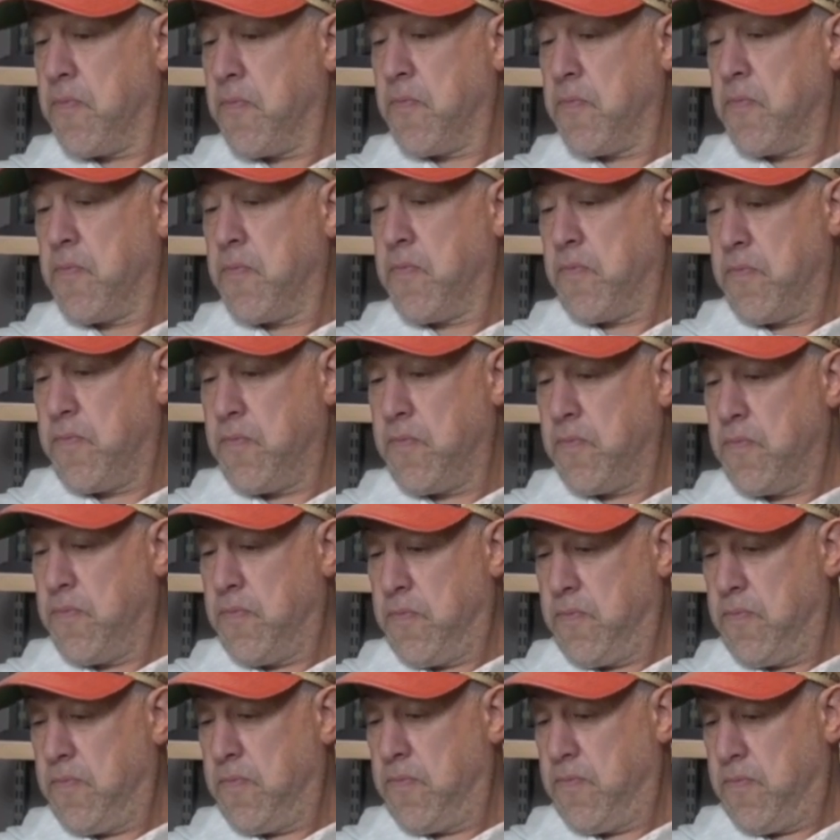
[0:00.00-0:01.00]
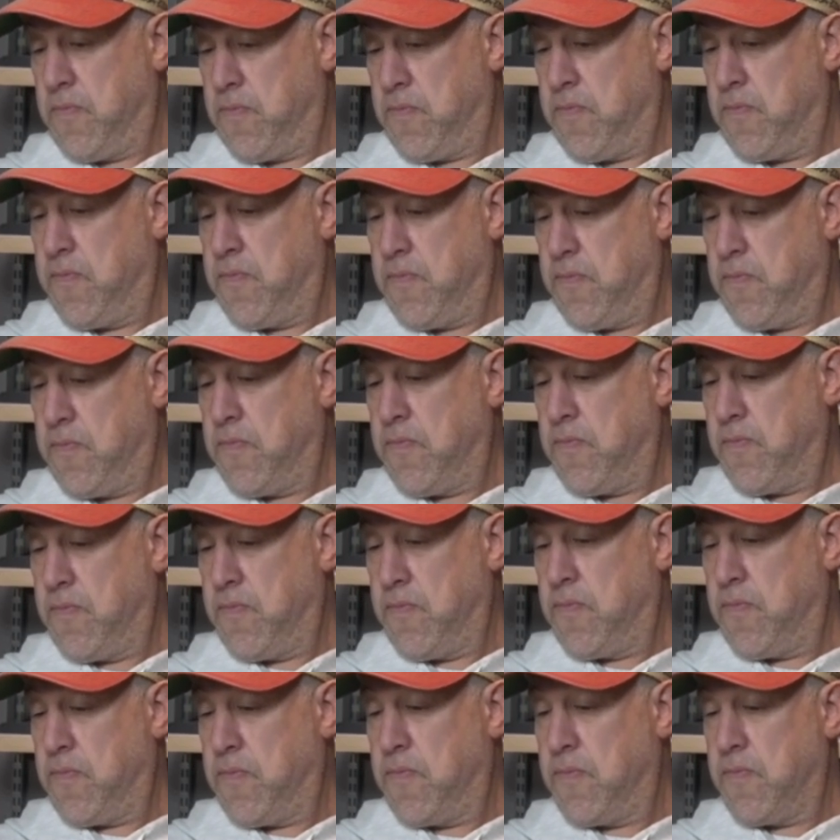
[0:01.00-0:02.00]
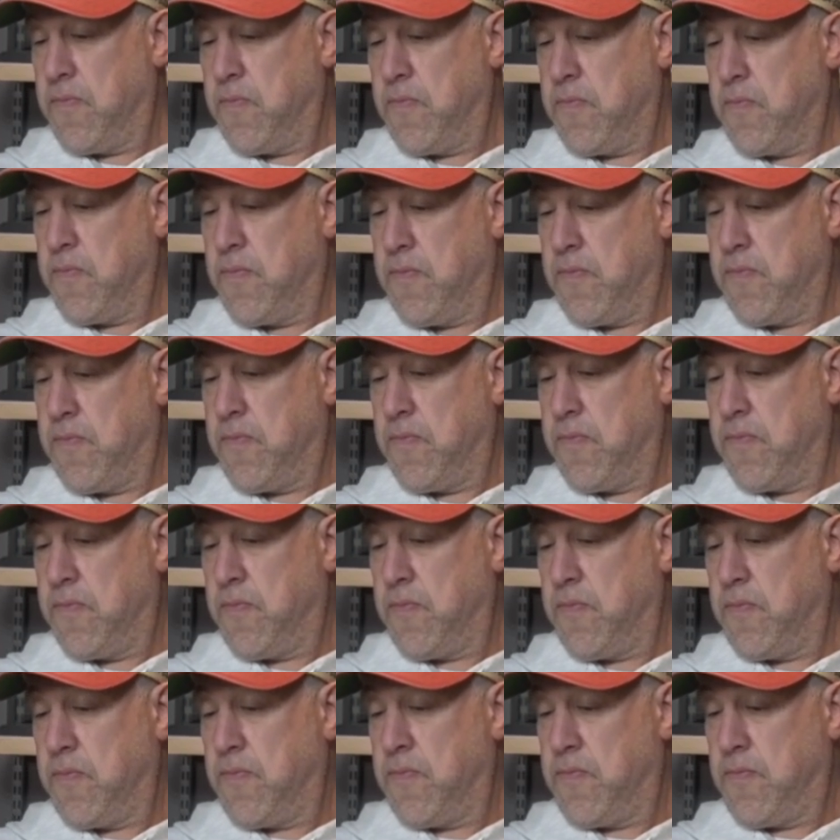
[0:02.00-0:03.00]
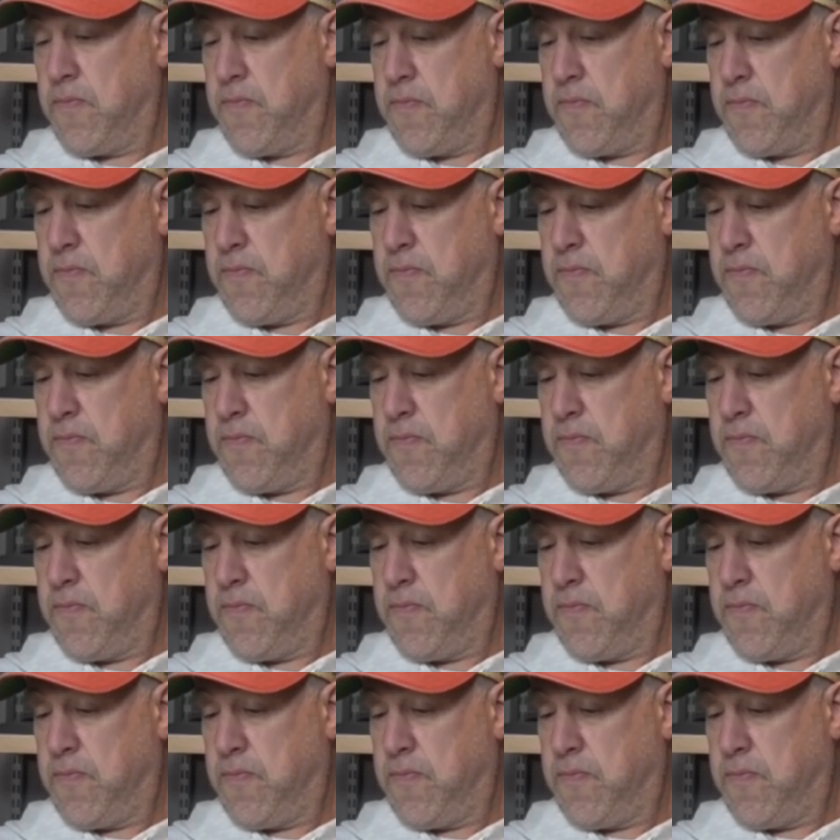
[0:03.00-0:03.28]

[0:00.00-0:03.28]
The person shown says nothing.